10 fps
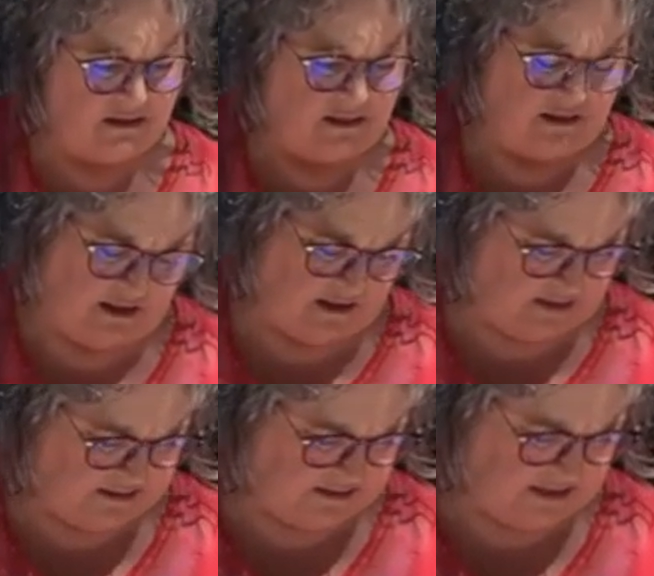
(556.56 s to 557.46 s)
the
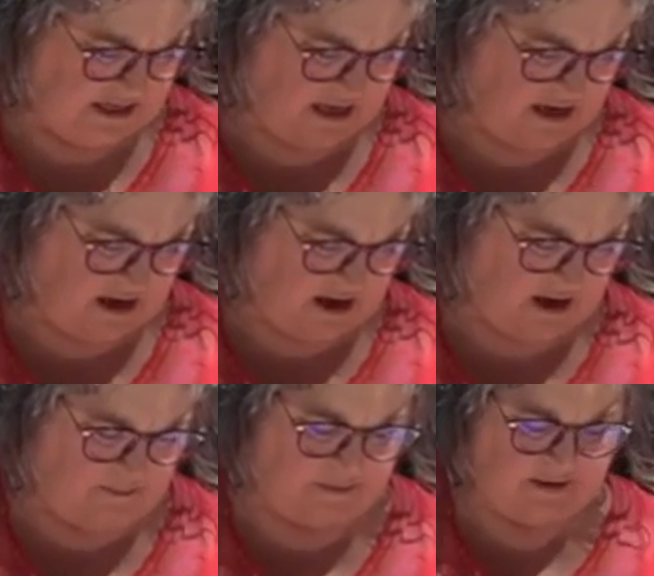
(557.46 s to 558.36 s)

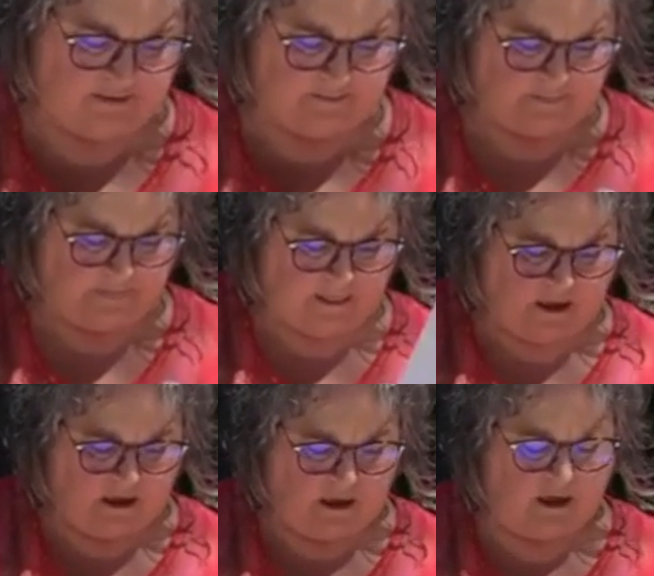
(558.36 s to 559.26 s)
teacup
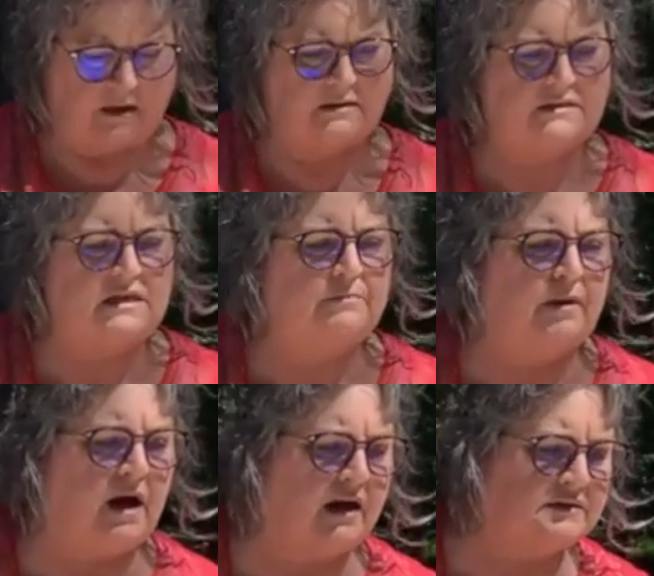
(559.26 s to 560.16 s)
and
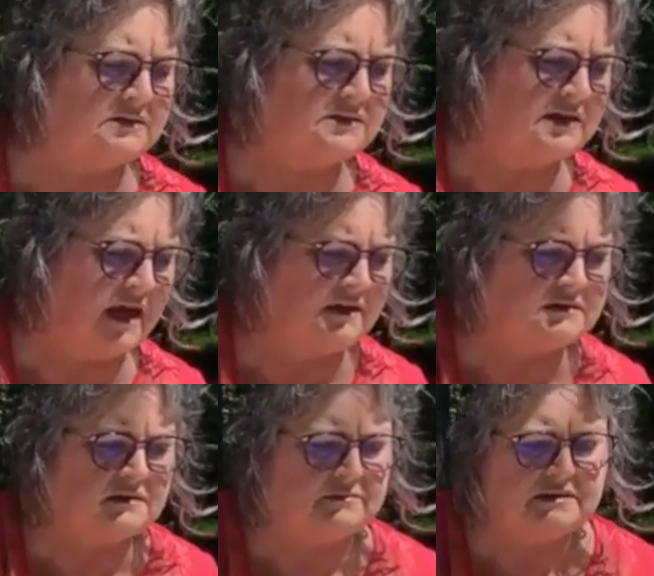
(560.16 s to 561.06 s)
teapot set.
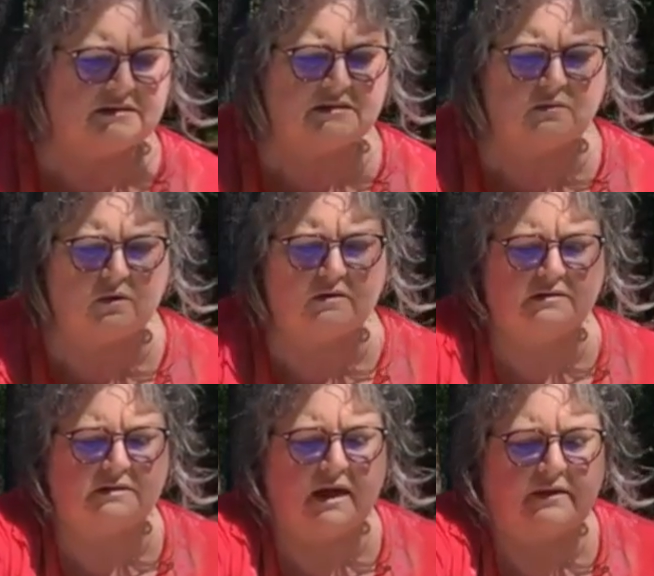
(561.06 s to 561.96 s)
Let me see, where
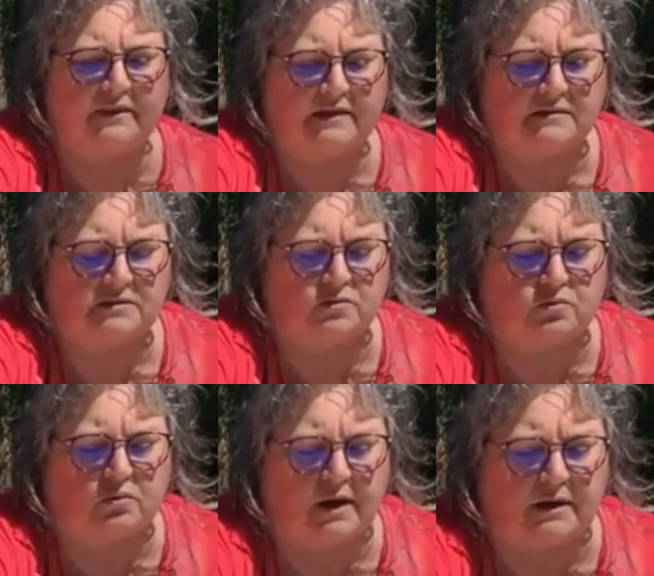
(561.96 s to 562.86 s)
is that? That is
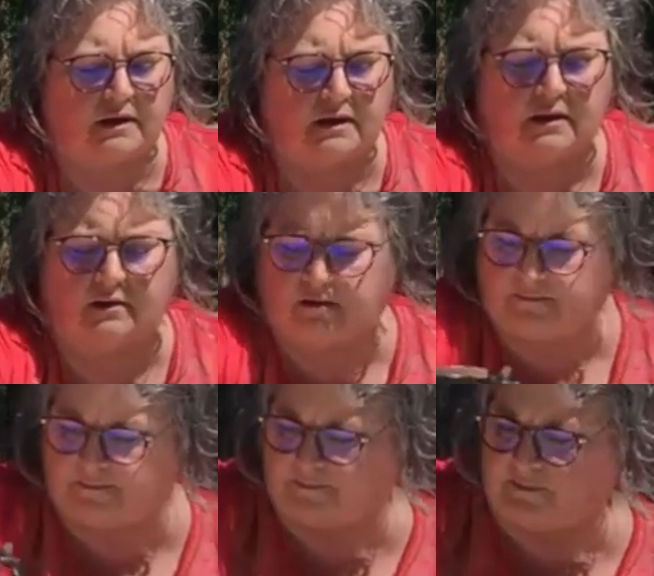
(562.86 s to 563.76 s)
right here.
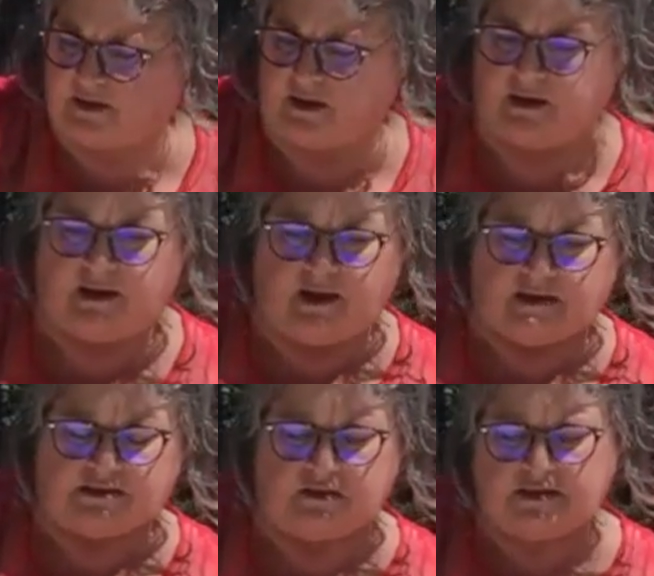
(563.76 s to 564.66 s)

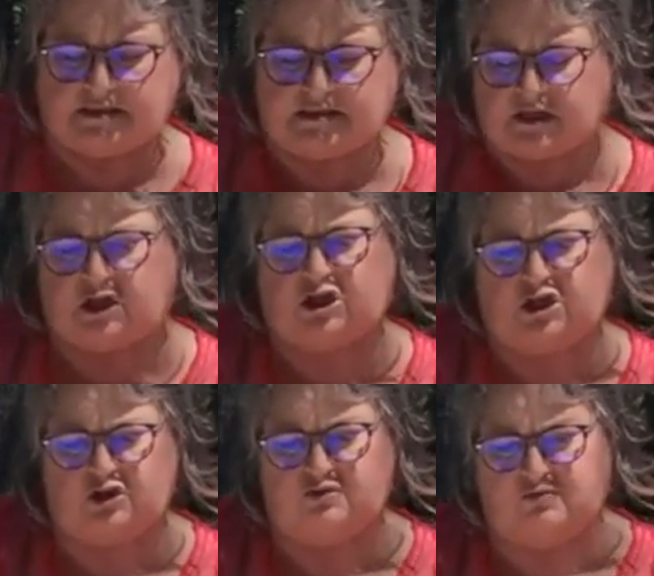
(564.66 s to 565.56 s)
So this is a
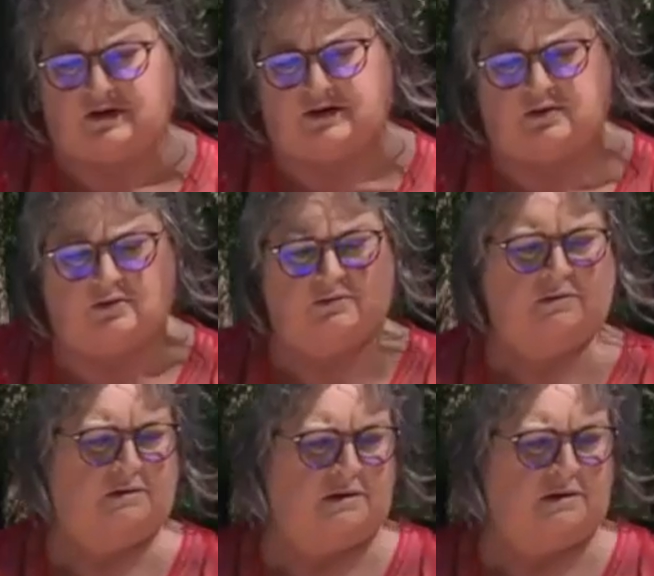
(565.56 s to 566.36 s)
cute little